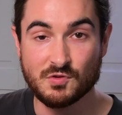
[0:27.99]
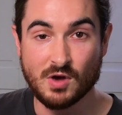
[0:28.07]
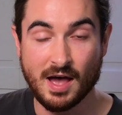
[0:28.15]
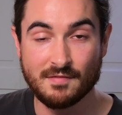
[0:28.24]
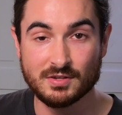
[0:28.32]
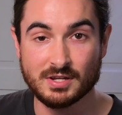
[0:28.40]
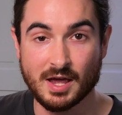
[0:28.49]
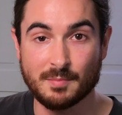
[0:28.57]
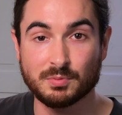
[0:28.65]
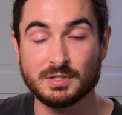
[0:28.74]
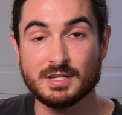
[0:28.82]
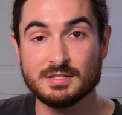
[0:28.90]
you haven't
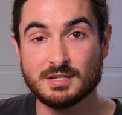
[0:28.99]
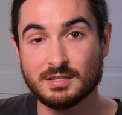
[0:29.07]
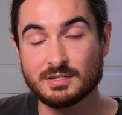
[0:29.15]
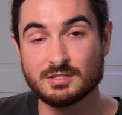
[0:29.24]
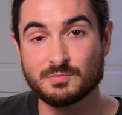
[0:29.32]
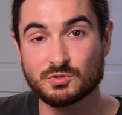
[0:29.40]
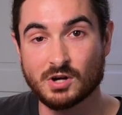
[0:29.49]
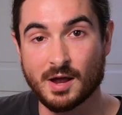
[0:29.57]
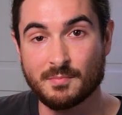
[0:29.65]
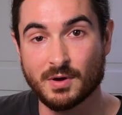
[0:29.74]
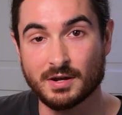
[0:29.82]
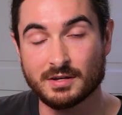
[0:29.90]
yet, please hit the
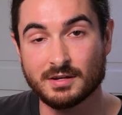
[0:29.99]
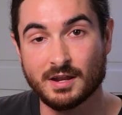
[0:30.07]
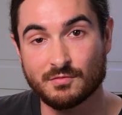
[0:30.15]
subscribe button